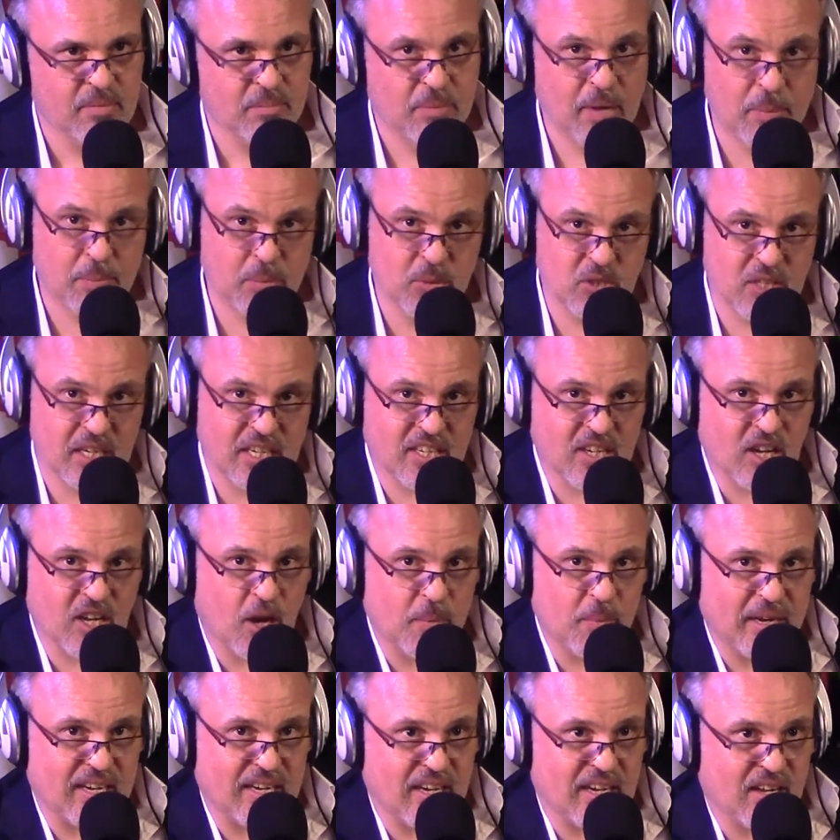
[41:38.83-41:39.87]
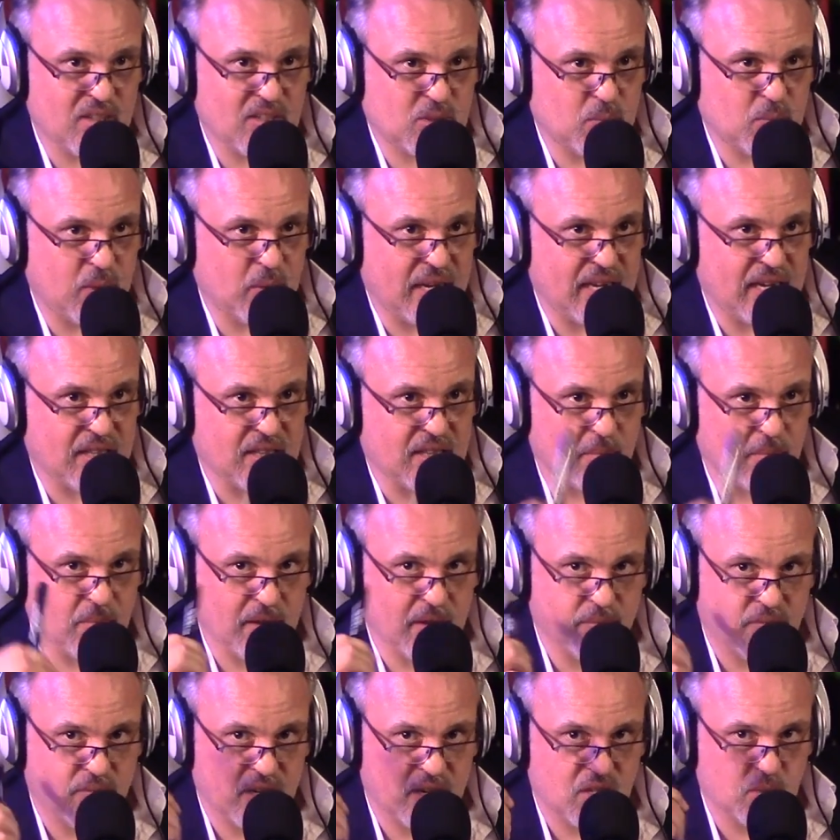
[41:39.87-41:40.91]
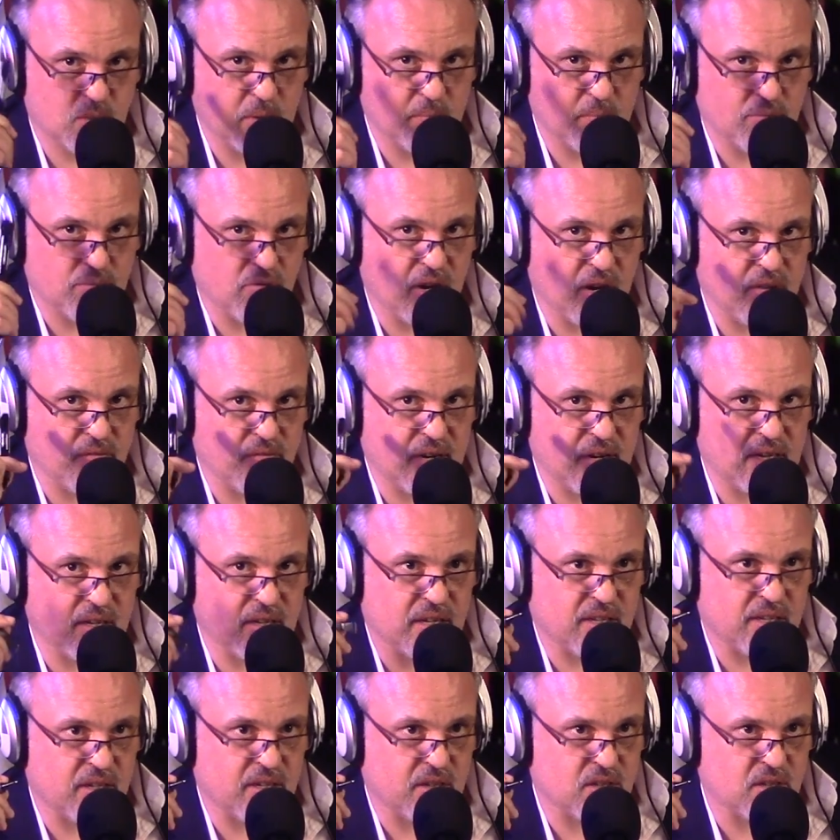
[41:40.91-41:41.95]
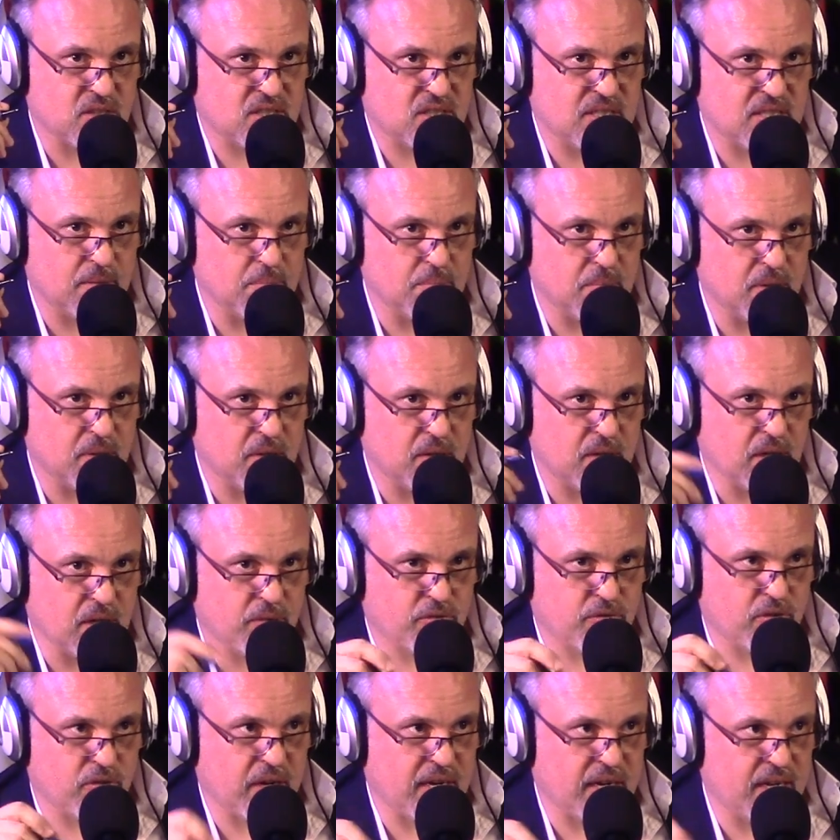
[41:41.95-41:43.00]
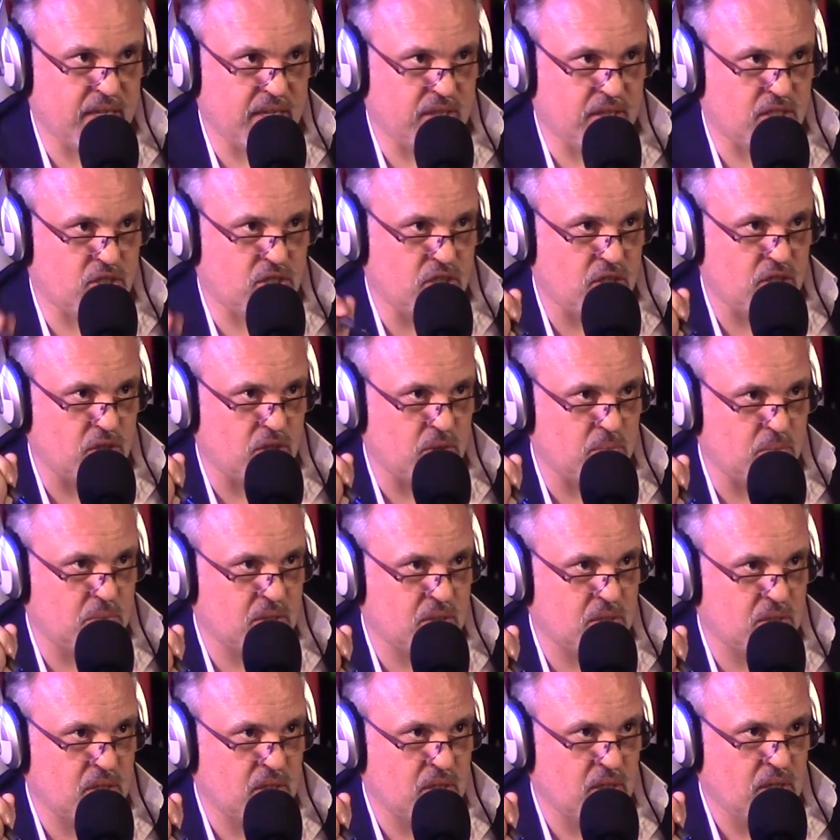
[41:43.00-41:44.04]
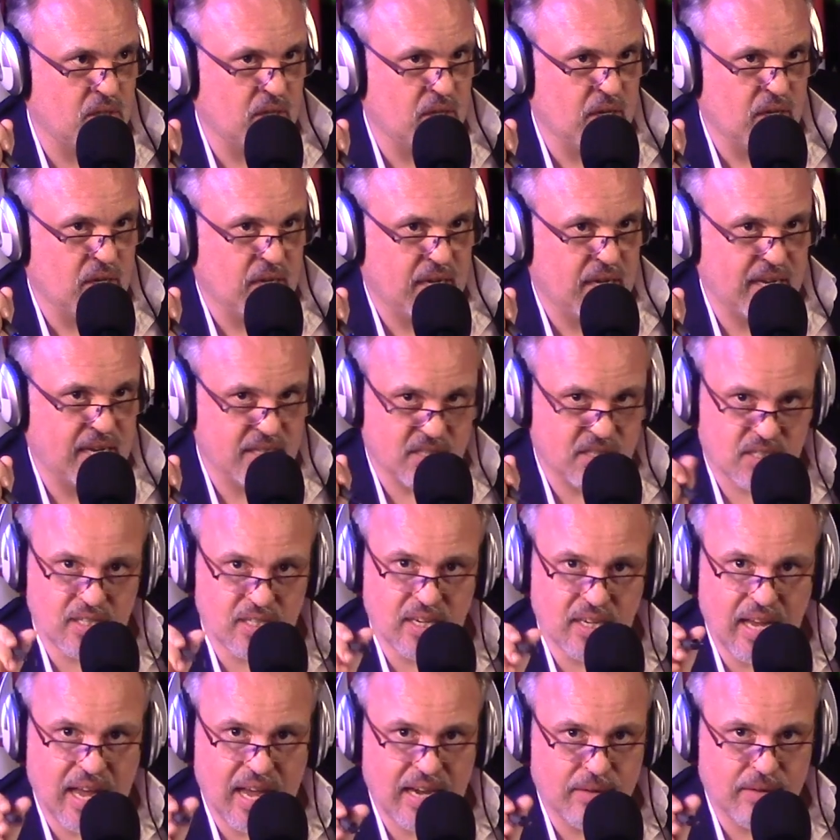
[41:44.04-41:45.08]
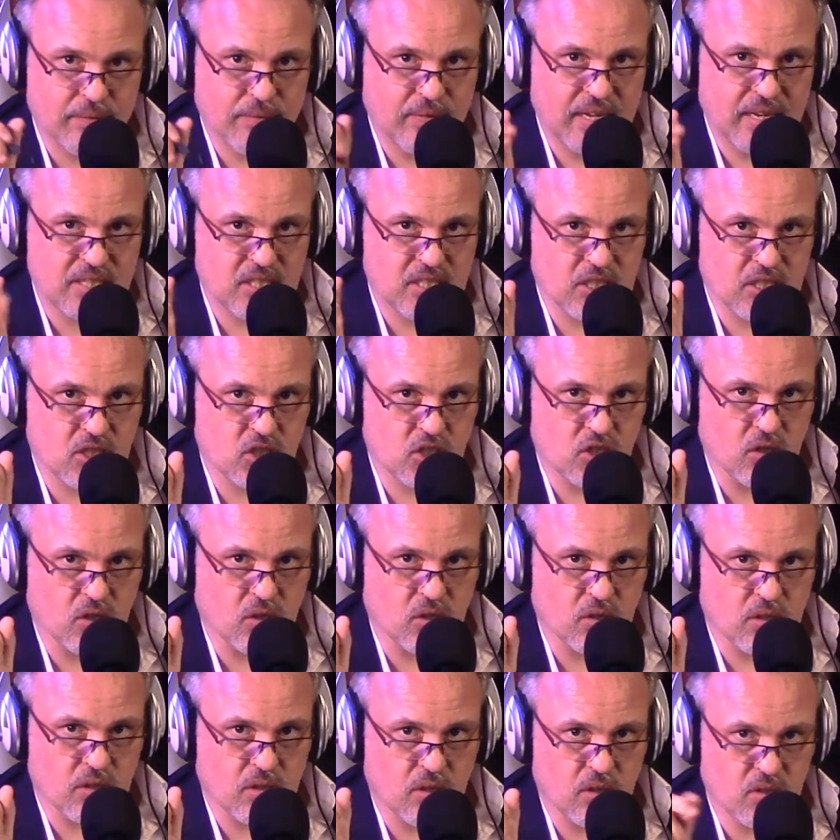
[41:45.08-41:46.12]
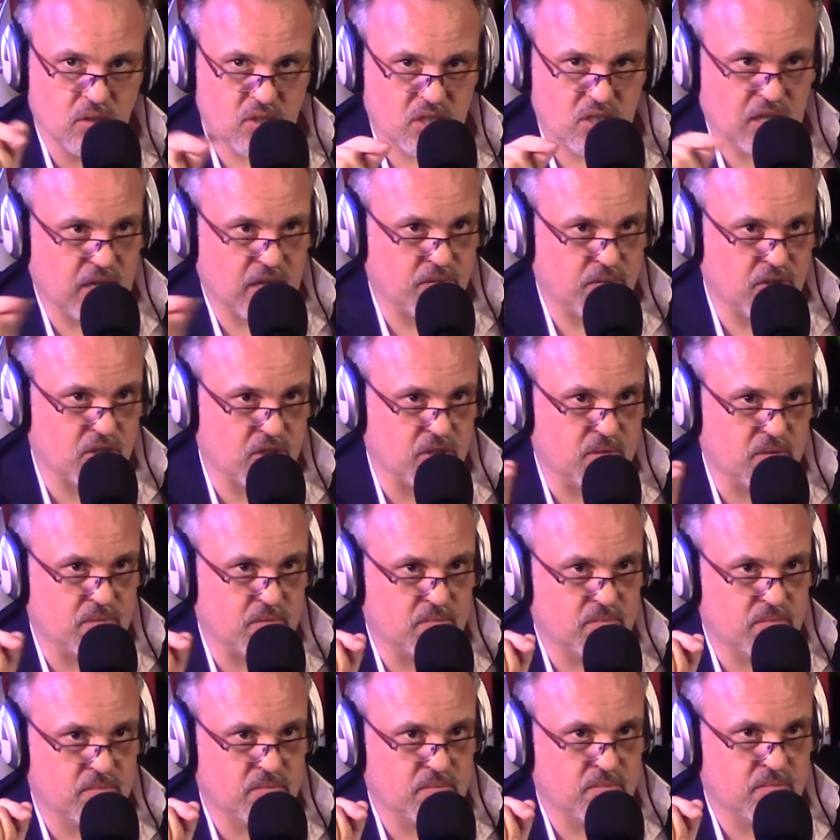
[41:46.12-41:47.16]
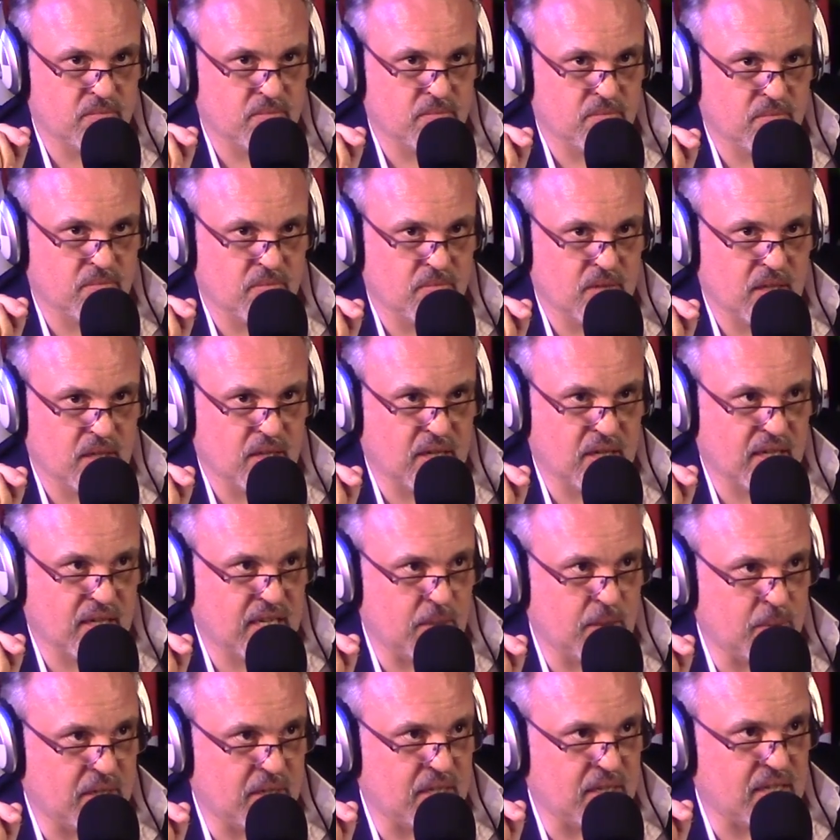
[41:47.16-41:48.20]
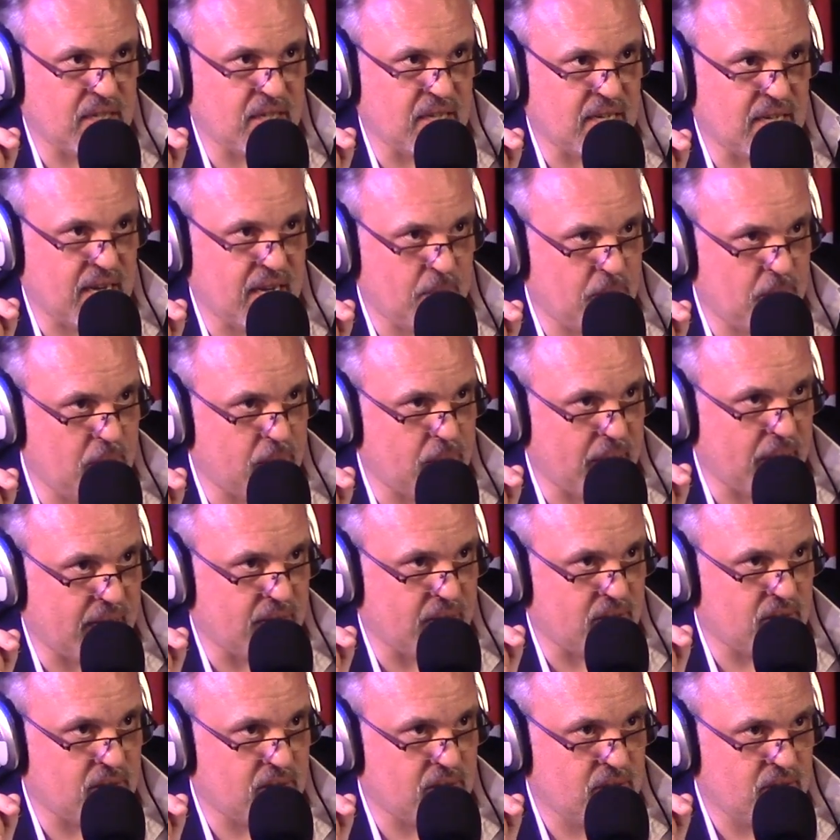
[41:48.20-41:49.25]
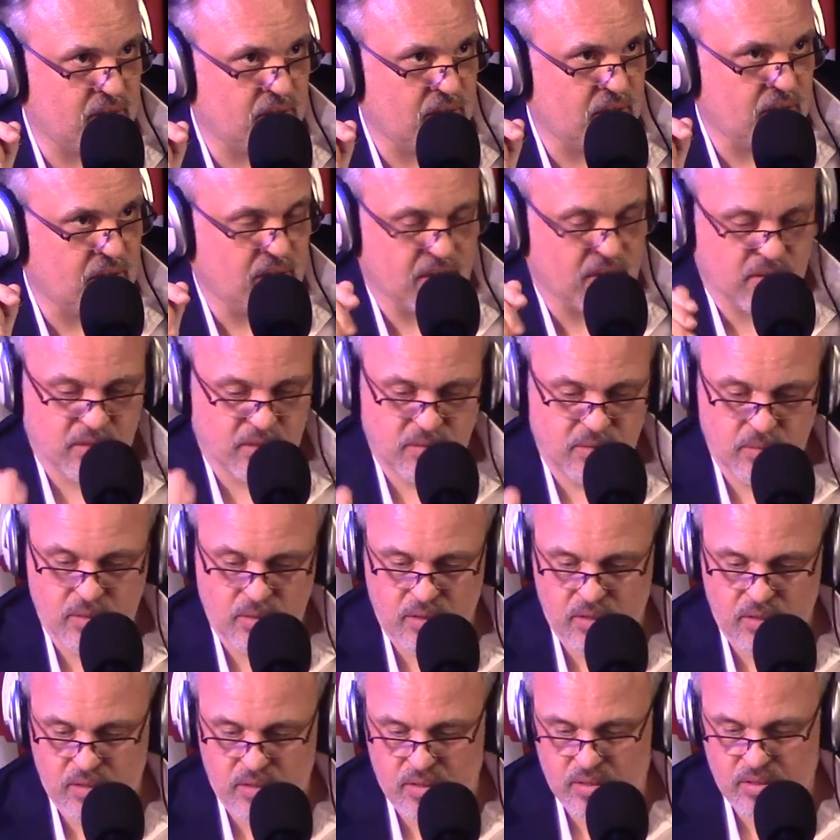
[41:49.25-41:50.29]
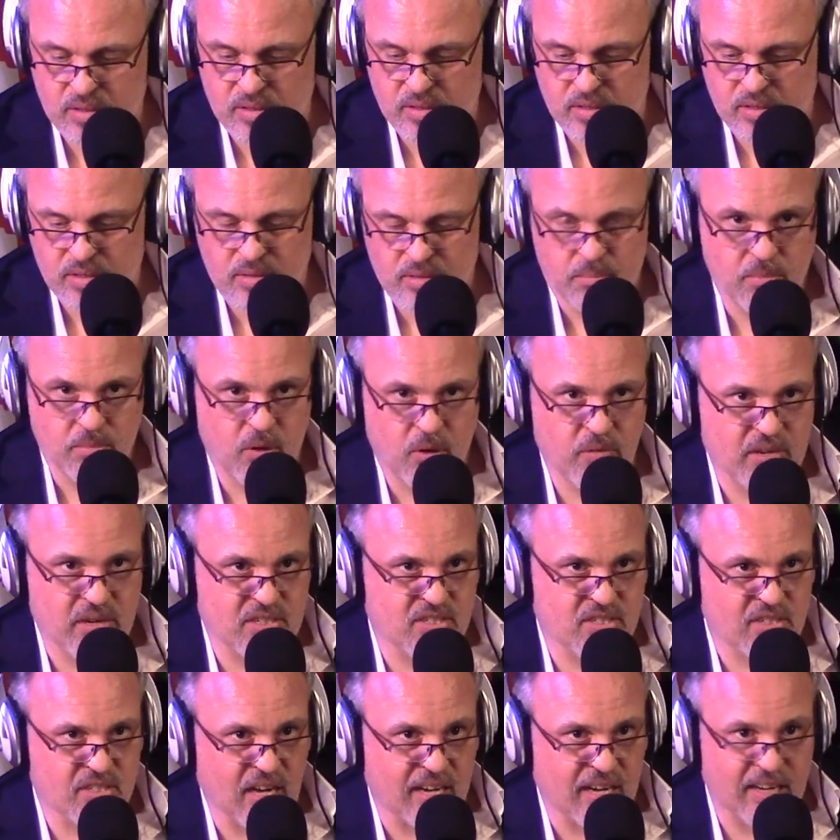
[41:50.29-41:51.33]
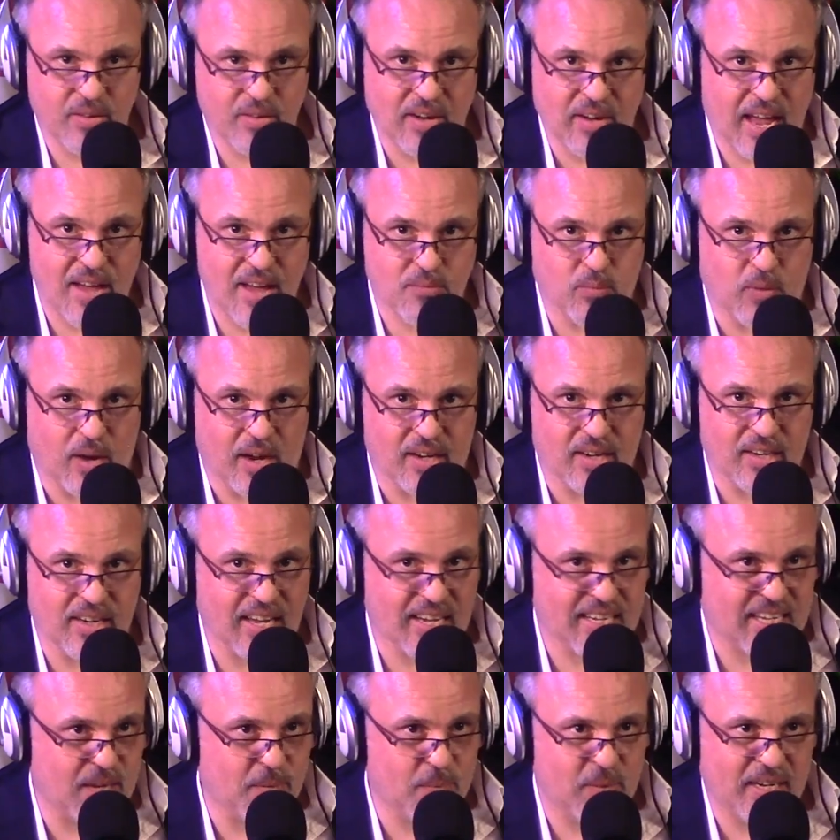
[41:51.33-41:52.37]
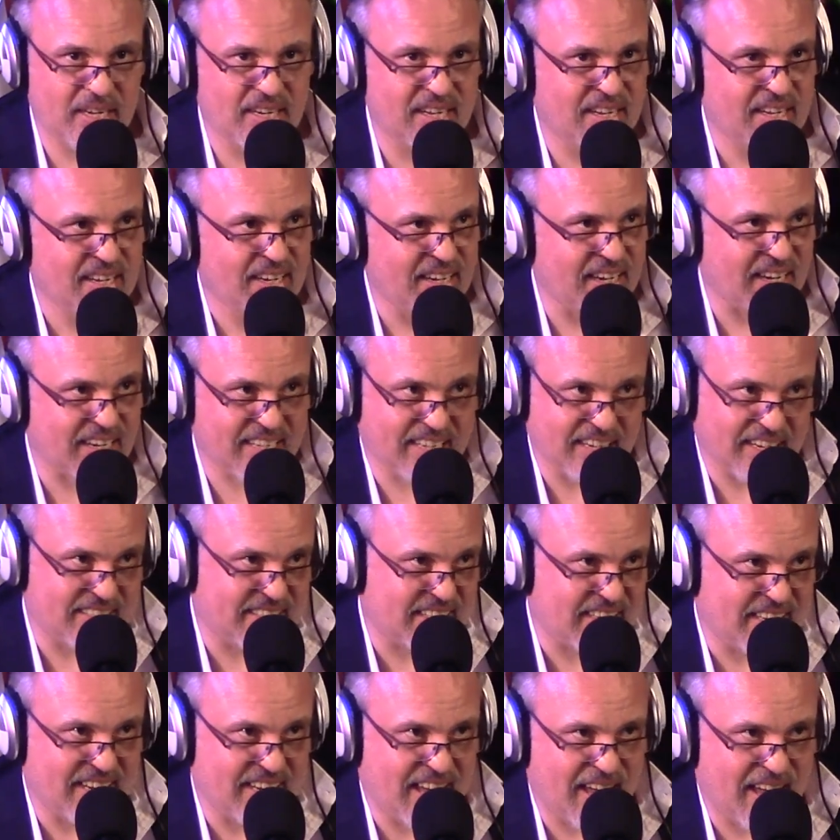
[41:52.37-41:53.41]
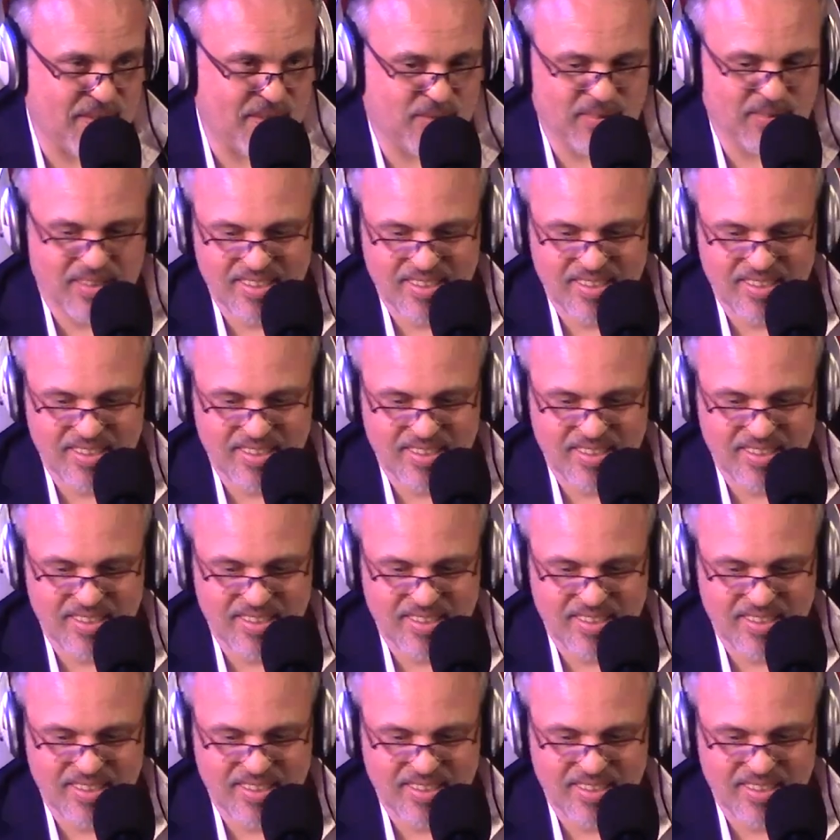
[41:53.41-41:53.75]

People did comment last week that my face went bright red like I got sunburned after I ate the jubes. Instant anaphylactic shock on television. Oh, good. Lucky we didn't need an EpiPen. Yeah, because we don't have one. Morris, I don't have one. Lucky we, did, lucky I didn't have.